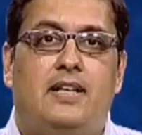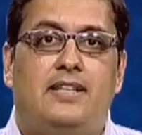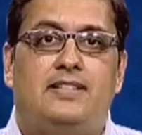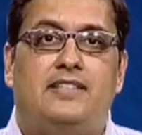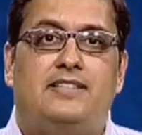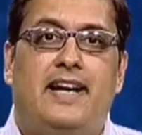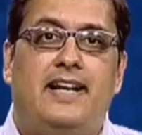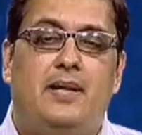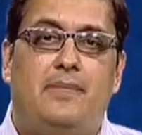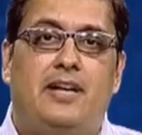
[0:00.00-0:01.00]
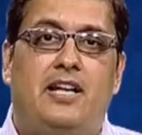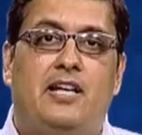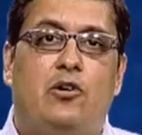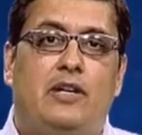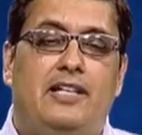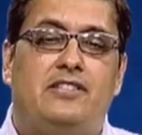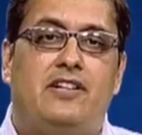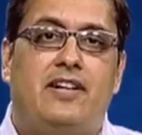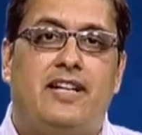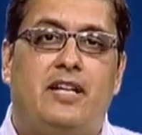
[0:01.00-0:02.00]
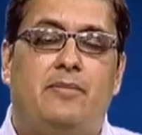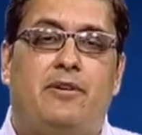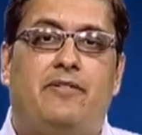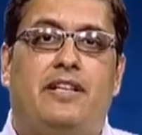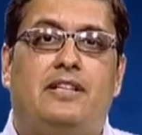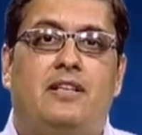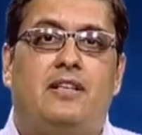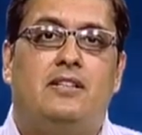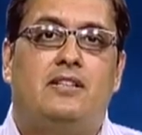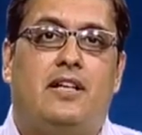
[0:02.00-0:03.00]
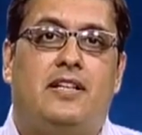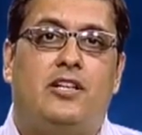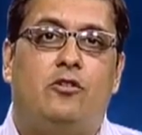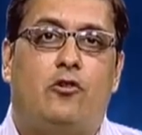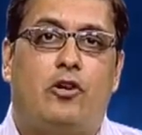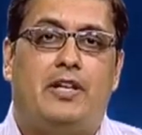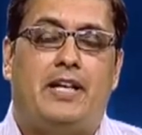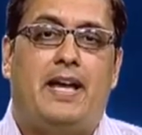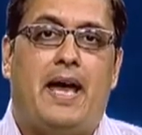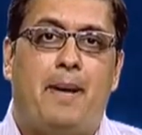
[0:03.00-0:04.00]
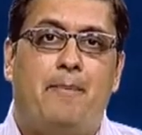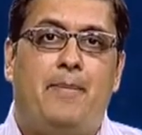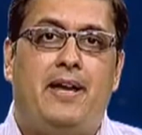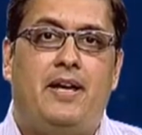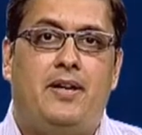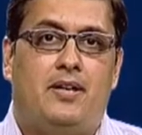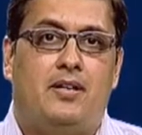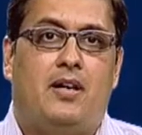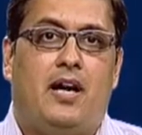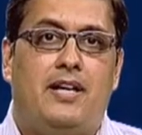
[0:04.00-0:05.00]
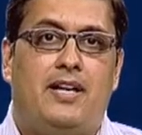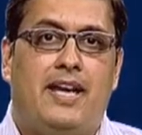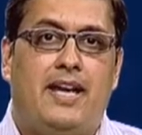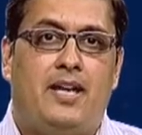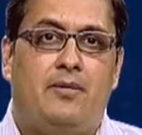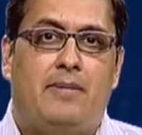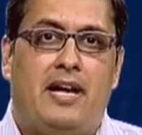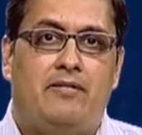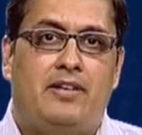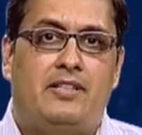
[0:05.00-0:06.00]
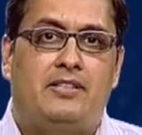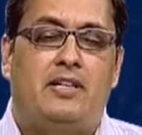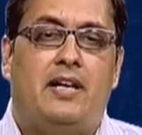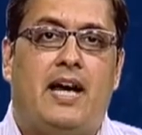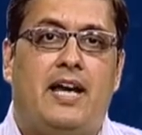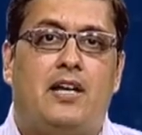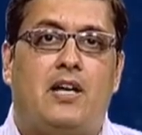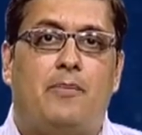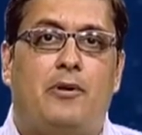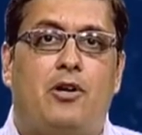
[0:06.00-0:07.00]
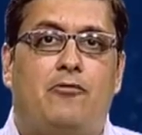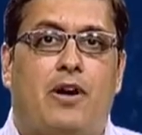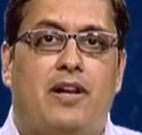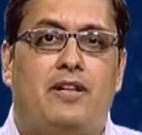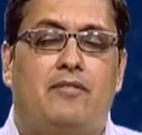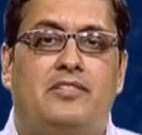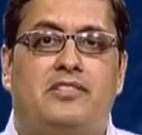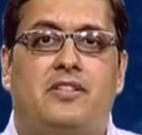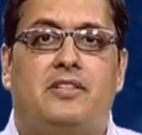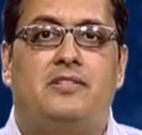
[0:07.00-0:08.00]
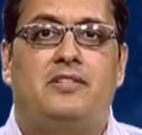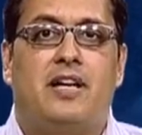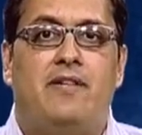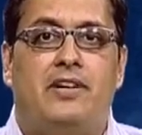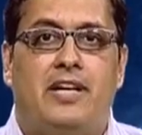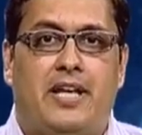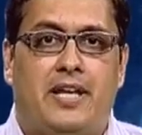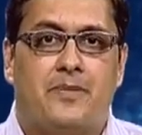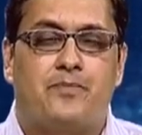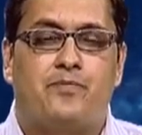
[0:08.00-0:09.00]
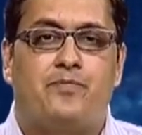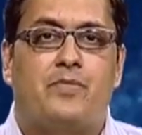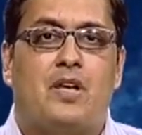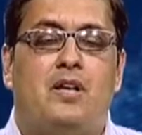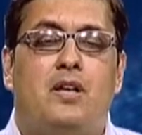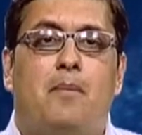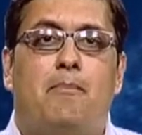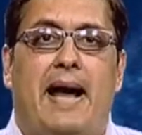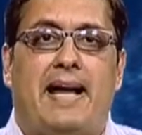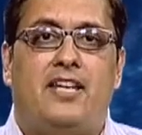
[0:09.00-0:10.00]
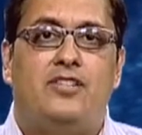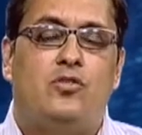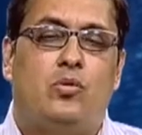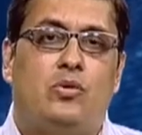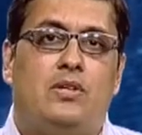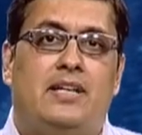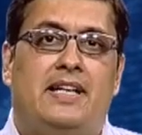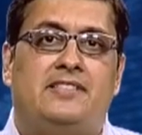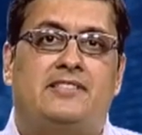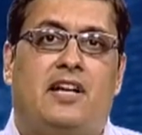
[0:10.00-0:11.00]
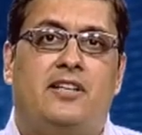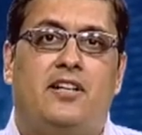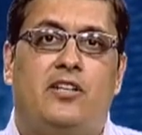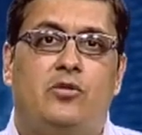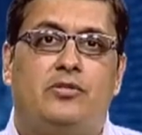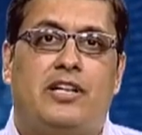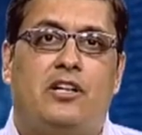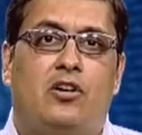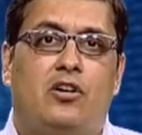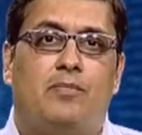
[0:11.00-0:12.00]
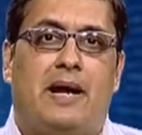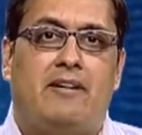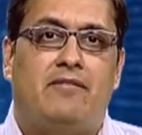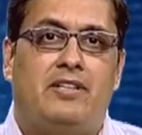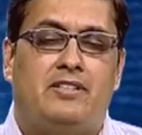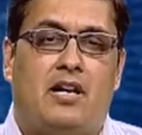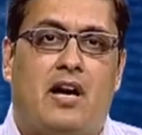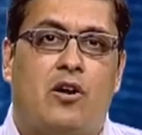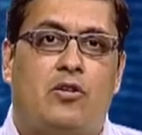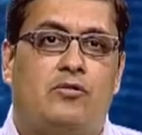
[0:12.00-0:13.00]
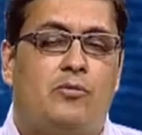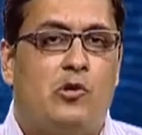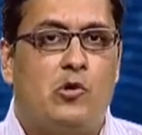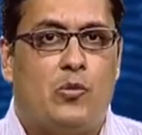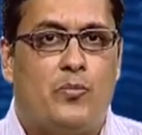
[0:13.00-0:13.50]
The site typically only generated between 30 to 40 MB a day in bandwidth and a couple of hundred visitors every day. Back in June, it started using a lot of bandwidth out of the blue,